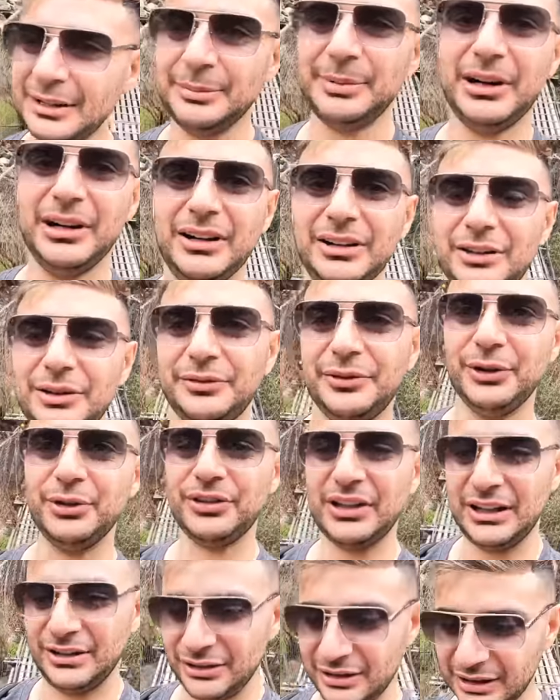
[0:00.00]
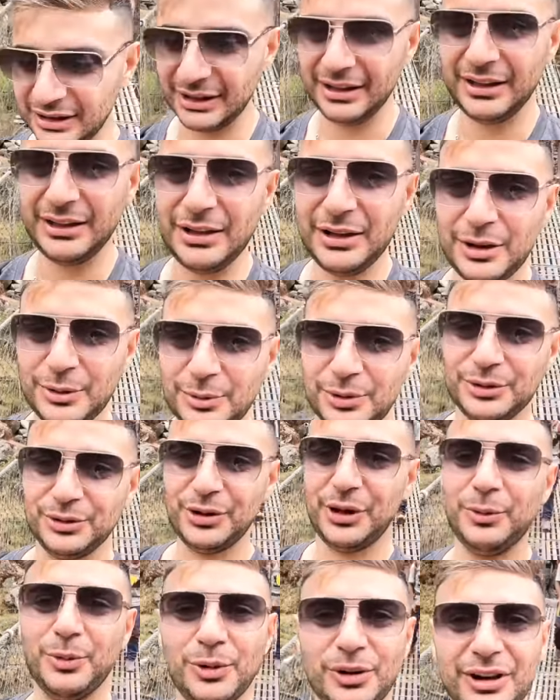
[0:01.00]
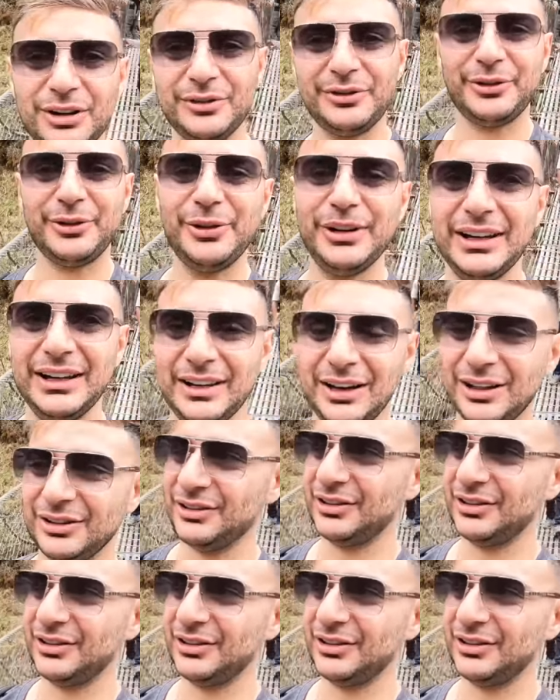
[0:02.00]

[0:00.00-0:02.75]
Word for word: But the views that you get when you are walking through here are